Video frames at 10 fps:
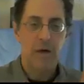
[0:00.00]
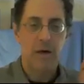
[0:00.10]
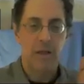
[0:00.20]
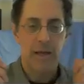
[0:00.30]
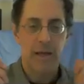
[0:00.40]

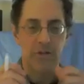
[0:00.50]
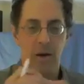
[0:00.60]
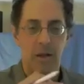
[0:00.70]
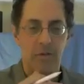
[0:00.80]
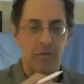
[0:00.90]

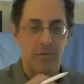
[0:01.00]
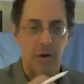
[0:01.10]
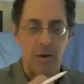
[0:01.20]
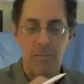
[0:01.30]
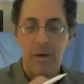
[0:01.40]
electrons
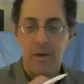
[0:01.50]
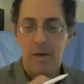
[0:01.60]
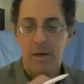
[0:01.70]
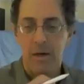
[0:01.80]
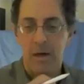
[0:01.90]
from
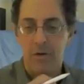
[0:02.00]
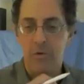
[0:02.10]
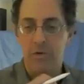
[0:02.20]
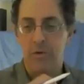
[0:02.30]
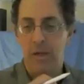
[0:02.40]
a
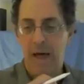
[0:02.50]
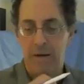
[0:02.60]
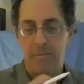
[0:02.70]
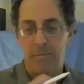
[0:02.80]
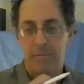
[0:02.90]
neutral
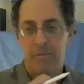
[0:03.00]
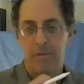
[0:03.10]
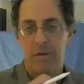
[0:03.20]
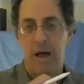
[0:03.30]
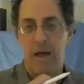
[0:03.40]
atom,
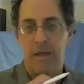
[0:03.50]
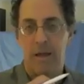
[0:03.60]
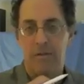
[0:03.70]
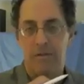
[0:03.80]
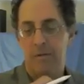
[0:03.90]
to
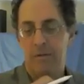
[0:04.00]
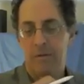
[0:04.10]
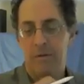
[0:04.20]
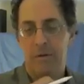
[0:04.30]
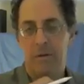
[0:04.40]
ionize
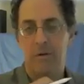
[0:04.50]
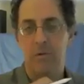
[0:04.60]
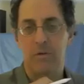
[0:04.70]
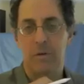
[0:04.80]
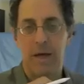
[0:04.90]
a
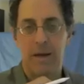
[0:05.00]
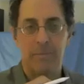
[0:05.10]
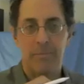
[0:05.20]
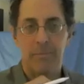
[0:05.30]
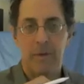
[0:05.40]
neutral atom.
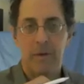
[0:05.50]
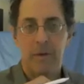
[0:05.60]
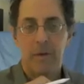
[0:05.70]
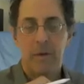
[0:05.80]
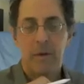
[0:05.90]

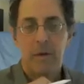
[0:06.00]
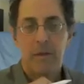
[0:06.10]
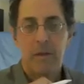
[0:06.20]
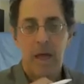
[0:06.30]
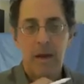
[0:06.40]

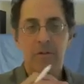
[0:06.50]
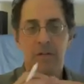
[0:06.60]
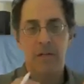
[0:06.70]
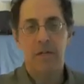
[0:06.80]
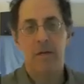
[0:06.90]
The
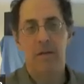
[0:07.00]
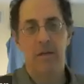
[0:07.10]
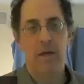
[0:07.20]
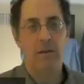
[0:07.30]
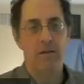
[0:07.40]
energy
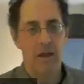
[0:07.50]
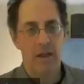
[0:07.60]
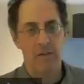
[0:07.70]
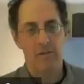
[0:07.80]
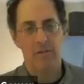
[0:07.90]
that it
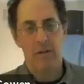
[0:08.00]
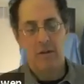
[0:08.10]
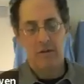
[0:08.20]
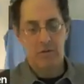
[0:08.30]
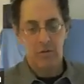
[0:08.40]
takes
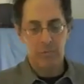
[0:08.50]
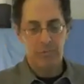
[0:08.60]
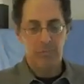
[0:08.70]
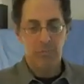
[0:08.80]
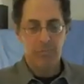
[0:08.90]
to
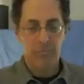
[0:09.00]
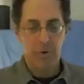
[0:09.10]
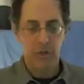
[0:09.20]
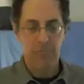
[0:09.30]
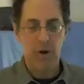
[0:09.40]

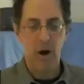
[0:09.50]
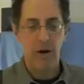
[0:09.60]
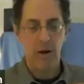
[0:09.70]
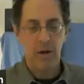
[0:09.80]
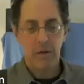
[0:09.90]
pull
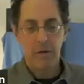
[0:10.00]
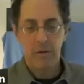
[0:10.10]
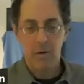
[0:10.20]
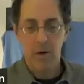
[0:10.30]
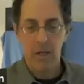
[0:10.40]
apart
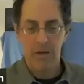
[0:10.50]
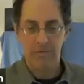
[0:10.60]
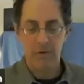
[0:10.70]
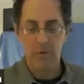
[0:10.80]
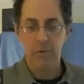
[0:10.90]
all of
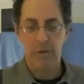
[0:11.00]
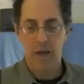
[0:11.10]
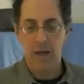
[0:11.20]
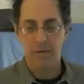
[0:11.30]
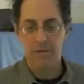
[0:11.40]
the
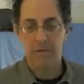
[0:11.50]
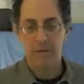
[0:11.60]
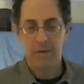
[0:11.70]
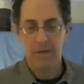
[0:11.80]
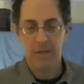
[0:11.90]
nucleons
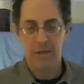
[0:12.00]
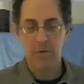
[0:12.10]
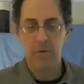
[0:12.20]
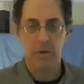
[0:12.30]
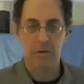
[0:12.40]
in a
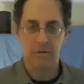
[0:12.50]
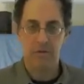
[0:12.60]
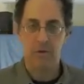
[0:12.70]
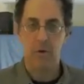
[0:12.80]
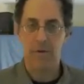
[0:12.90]
nucleus is
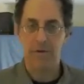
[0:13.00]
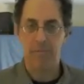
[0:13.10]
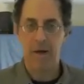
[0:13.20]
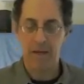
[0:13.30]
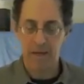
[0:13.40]
called the
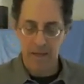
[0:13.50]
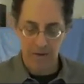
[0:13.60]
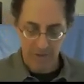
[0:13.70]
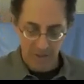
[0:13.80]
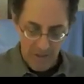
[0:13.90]
binding
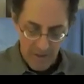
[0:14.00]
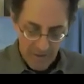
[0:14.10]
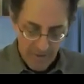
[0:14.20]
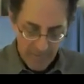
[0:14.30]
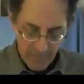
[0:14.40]
energy,
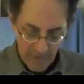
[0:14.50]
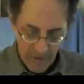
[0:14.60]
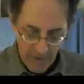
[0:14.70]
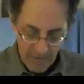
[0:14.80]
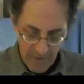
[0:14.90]

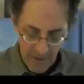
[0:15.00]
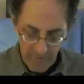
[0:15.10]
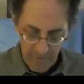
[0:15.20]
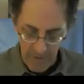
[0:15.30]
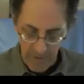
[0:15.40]
and it can
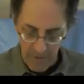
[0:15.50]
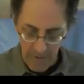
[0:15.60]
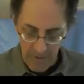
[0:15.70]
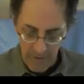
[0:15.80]
be written